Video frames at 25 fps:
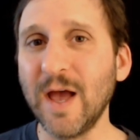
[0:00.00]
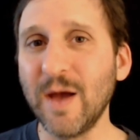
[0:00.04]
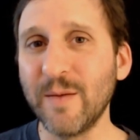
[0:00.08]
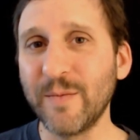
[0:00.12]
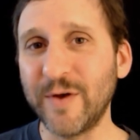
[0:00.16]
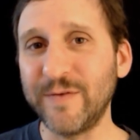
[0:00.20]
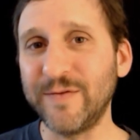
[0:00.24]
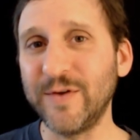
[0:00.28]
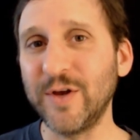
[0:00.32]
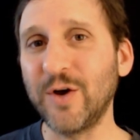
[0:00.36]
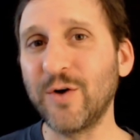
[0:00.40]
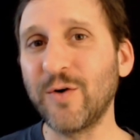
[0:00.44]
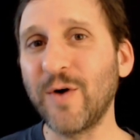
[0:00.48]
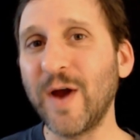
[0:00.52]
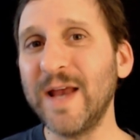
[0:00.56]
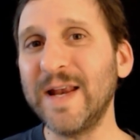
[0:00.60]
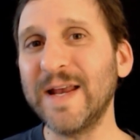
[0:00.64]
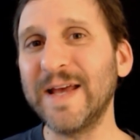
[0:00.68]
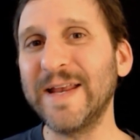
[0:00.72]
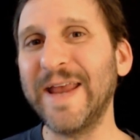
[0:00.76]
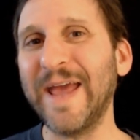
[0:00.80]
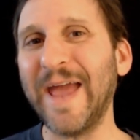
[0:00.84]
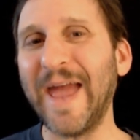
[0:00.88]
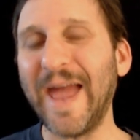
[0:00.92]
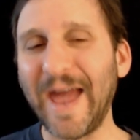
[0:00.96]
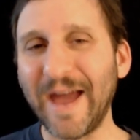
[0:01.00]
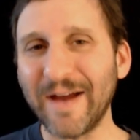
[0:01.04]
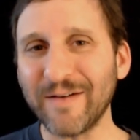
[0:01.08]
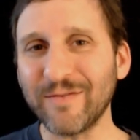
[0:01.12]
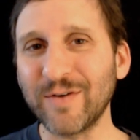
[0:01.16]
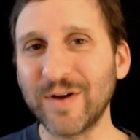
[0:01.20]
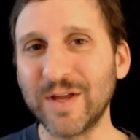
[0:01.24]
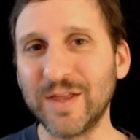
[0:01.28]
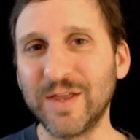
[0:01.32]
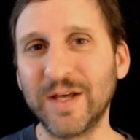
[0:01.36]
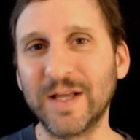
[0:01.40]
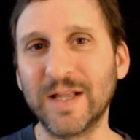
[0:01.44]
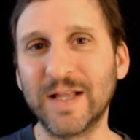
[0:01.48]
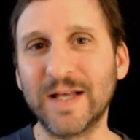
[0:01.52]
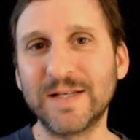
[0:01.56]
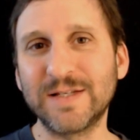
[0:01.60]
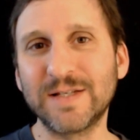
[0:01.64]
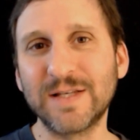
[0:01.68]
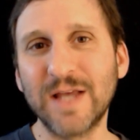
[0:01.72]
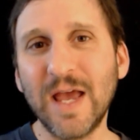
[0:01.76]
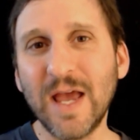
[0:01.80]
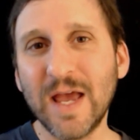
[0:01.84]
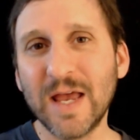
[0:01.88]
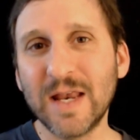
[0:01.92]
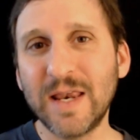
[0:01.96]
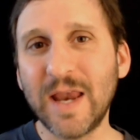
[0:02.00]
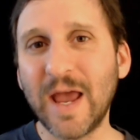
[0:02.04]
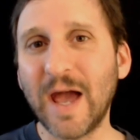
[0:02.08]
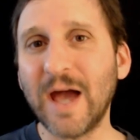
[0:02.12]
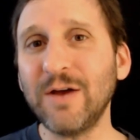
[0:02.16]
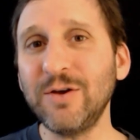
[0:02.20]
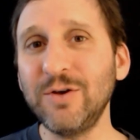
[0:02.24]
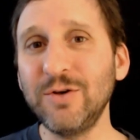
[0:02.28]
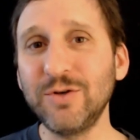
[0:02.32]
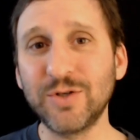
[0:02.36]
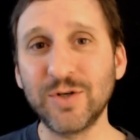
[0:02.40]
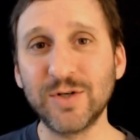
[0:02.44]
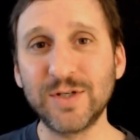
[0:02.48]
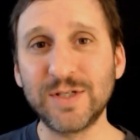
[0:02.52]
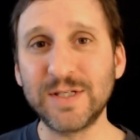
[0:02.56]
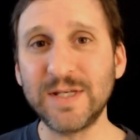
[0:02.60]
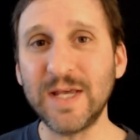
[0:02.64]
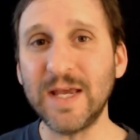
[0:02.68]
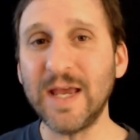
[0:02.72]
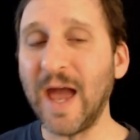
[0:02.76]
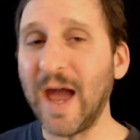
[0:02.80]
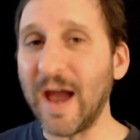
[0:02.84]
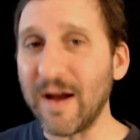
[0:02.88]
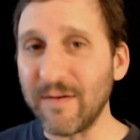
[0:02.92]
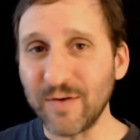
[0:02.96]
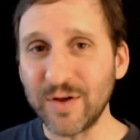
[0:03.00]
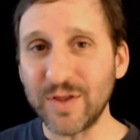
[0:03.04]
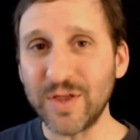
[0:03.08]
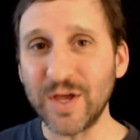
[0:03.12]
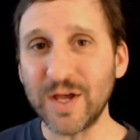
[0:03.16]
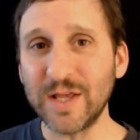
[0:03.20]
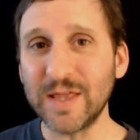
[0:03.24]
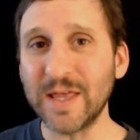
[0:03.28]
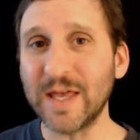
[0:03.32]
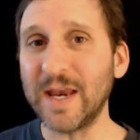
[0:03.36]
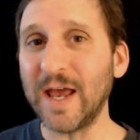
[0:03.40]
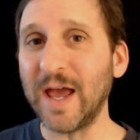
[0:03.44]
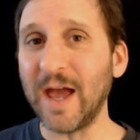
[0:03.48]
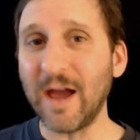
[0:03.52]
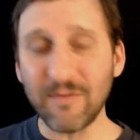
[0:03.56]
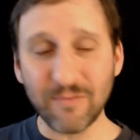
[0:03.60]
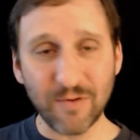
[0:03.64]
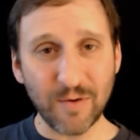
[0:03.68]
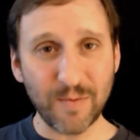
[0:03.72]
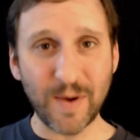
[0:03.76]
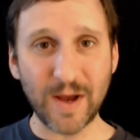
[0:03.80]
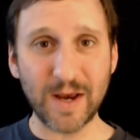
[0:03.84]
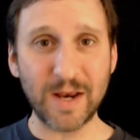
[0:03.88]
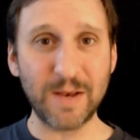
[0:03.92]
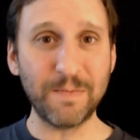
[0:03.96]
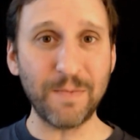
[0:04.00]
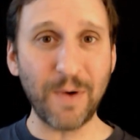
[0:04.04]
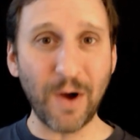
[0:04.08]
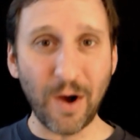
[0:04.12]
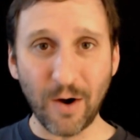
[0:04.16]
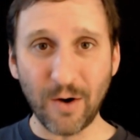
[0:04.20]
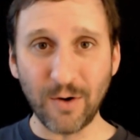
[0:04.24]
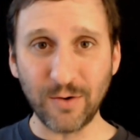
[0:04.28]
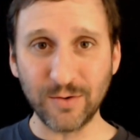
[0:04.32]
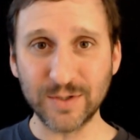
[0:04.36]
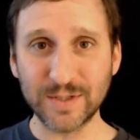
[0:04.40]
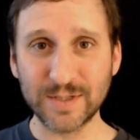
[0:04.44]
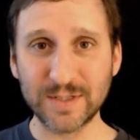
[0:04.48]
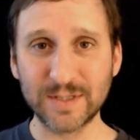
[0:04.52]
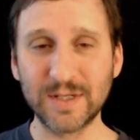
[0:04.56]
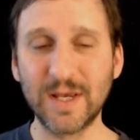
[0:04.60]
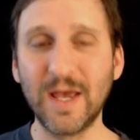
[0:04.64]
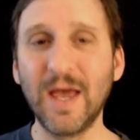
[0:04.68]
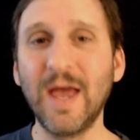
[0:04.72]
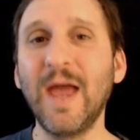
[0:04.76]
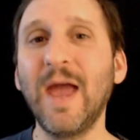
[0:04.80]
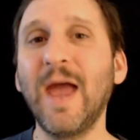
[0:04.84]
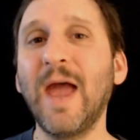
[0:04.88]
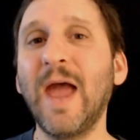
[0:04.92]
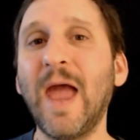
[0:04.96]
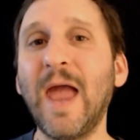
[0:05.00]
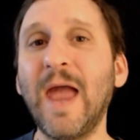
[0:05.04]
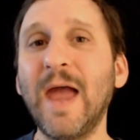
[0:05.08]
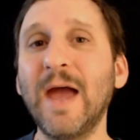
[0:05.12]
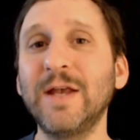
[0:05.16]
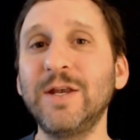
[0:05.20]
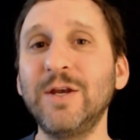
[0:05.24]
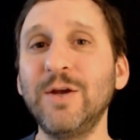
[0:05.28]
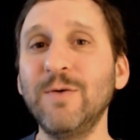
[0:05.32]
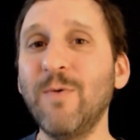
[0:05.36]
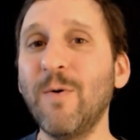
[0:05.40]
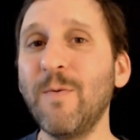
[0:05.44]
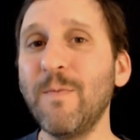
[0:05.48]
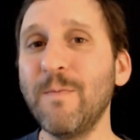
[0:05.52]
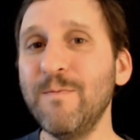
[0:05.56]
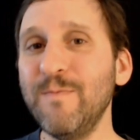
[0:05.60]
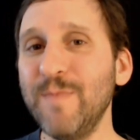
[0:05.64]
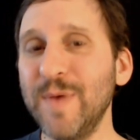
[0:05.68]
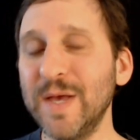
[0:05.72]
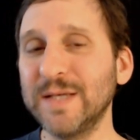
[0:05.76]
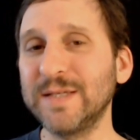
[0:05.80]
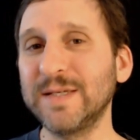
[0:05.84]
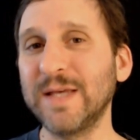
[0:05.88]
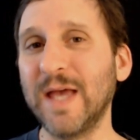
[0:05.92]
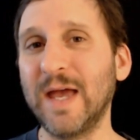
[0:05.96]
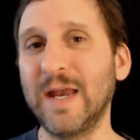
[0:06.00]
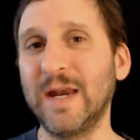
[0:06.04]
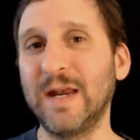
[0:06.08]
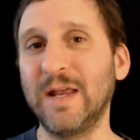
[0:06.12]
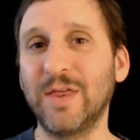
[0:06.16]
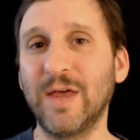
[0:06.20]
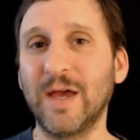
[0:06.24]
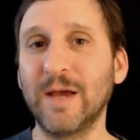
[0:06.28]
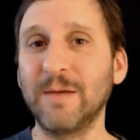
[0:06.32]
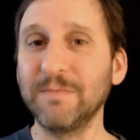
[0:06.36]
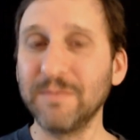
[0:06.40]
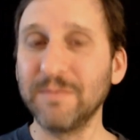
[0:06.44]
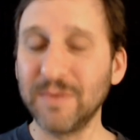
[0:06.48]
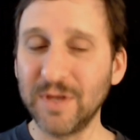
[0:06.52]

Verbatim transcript: But if you create an everything list, now you should see everything that everybody posts and you won't miss anything.